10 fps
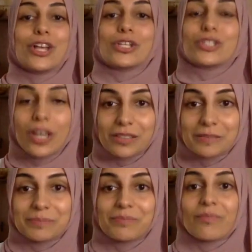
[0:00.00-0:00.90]

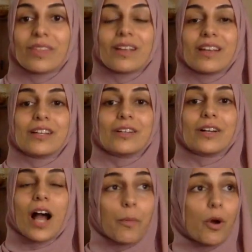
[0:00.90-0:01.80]
So
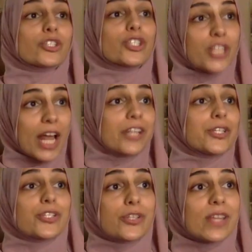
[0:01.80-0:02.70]
I want to challenge
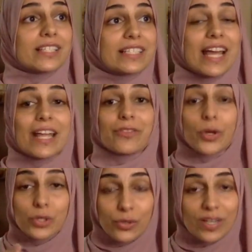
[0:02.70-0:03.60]
you to do that today.
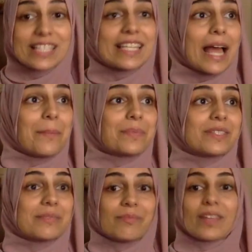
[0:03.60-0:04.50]
Those 3
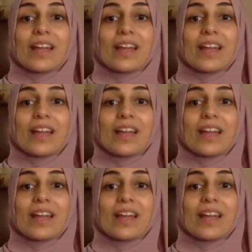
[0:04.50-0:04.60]
steps.